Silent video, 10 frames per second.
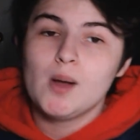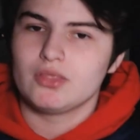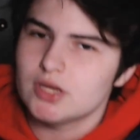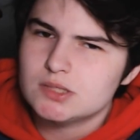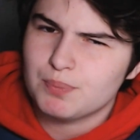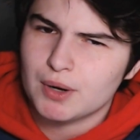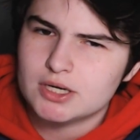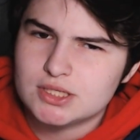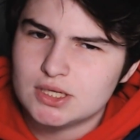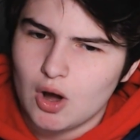this
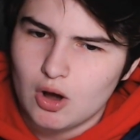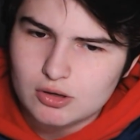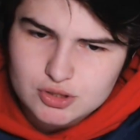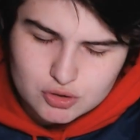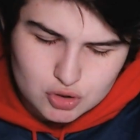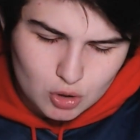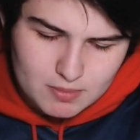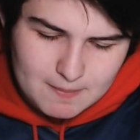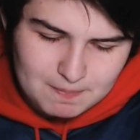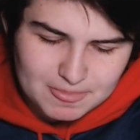person also told
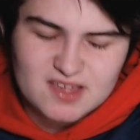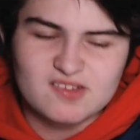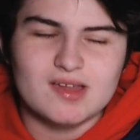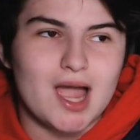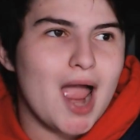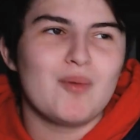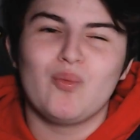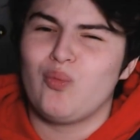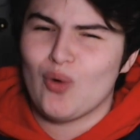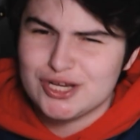me I
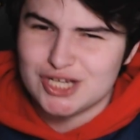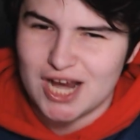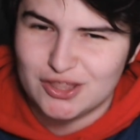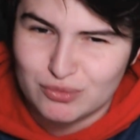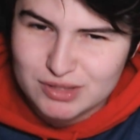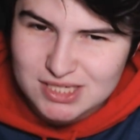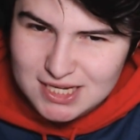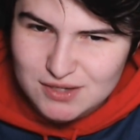wish I had the receipts